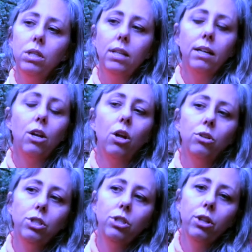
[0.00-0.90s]
the
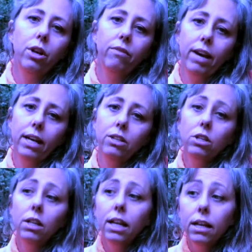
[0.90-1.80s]
technology to their advantage.
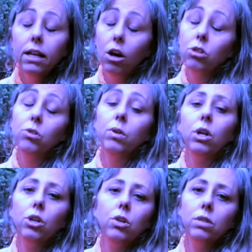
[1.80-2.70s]
And it also
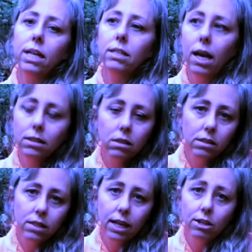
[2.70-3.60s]
includes
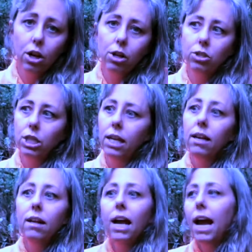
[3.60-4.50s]
Tesla's technology,
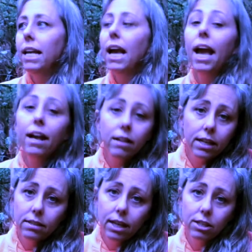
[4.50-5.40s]
any
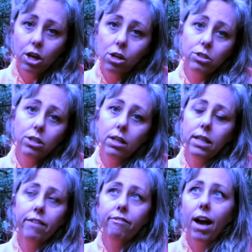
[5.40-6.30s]
alien technology that
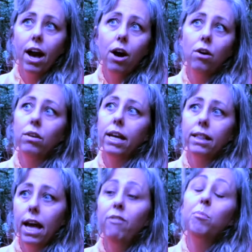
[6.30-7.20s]
they found.
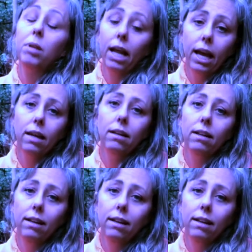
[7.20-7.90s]
They have a plan.